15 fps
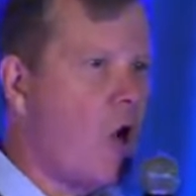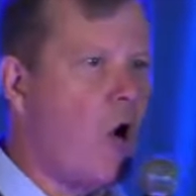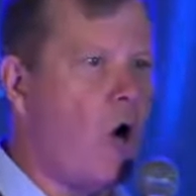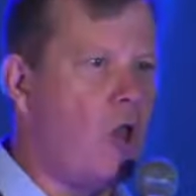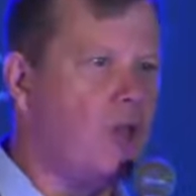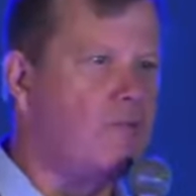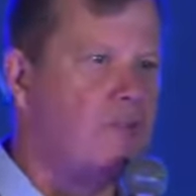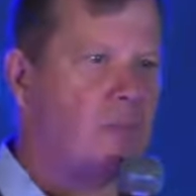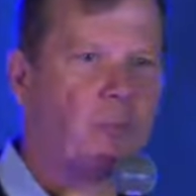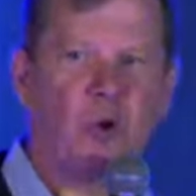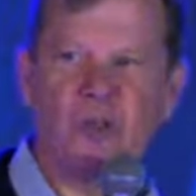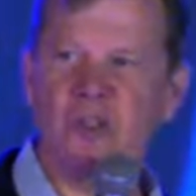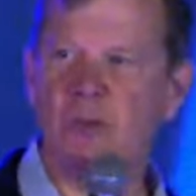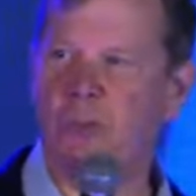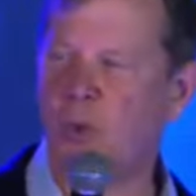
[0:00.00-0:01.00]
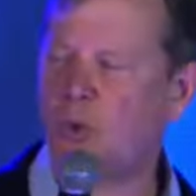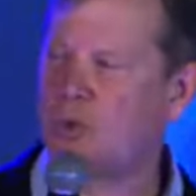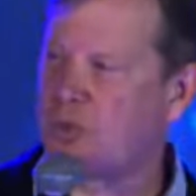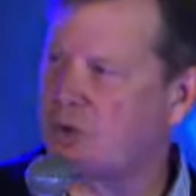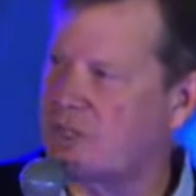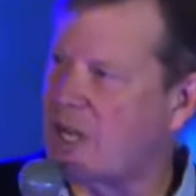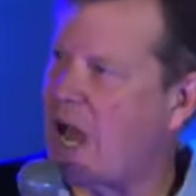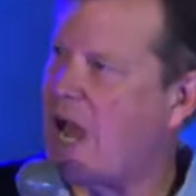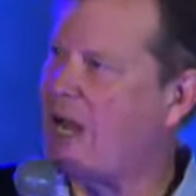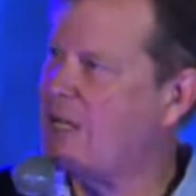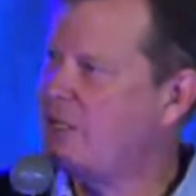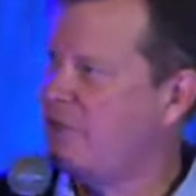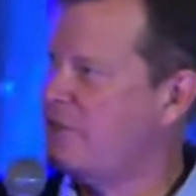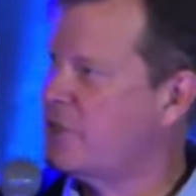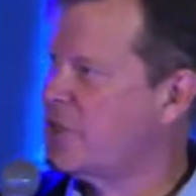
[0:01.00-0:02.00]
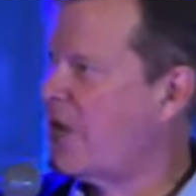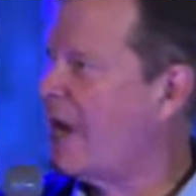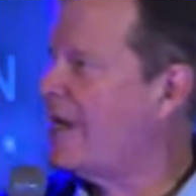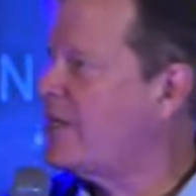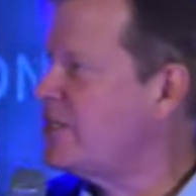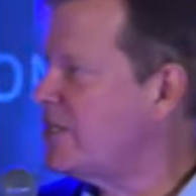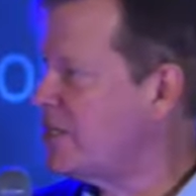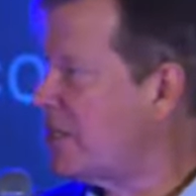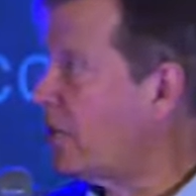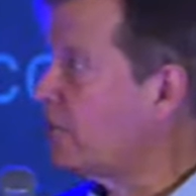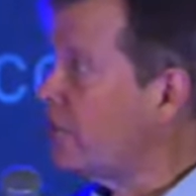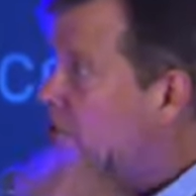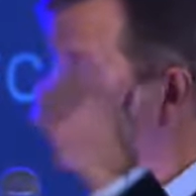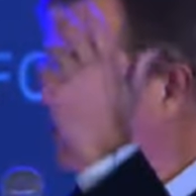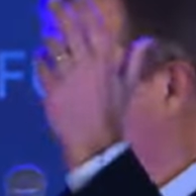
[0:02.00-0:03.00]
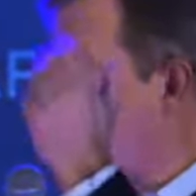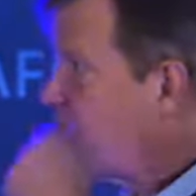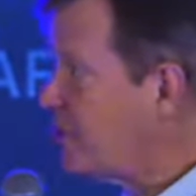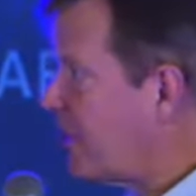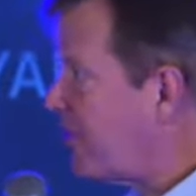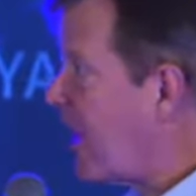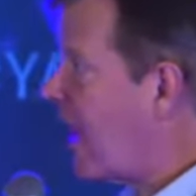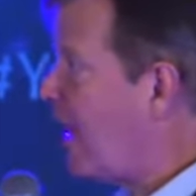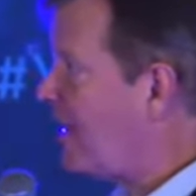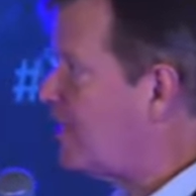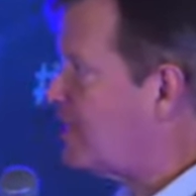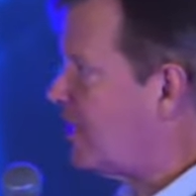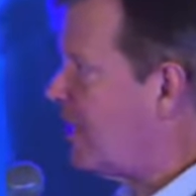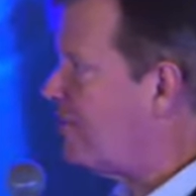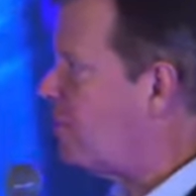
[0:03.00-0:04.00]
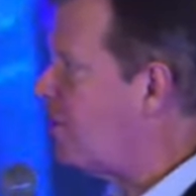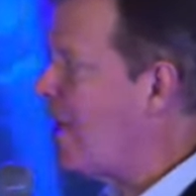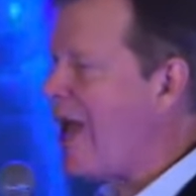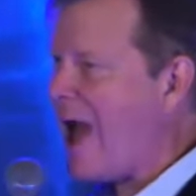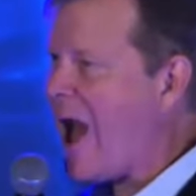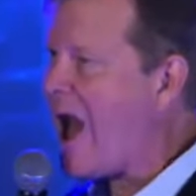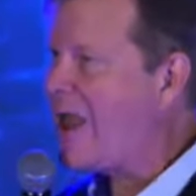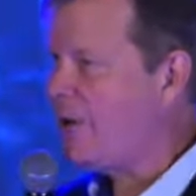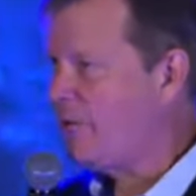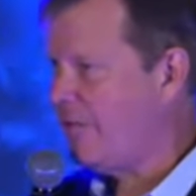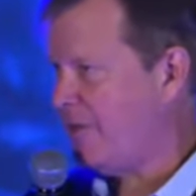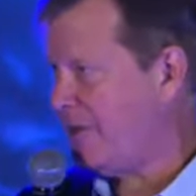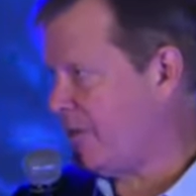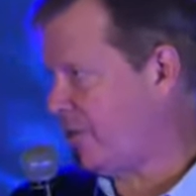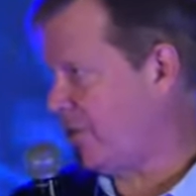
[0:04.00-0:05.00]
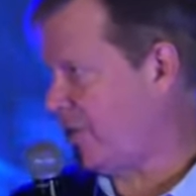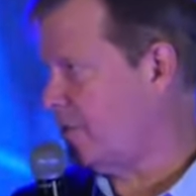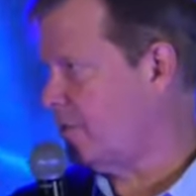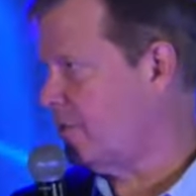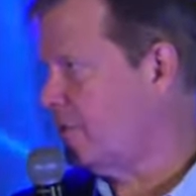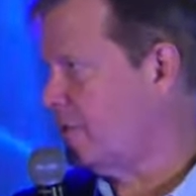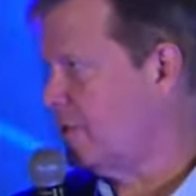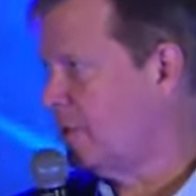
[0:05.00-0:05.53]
all of the principals are tied to the Chinese intelligence service at the highest level? I don't think so.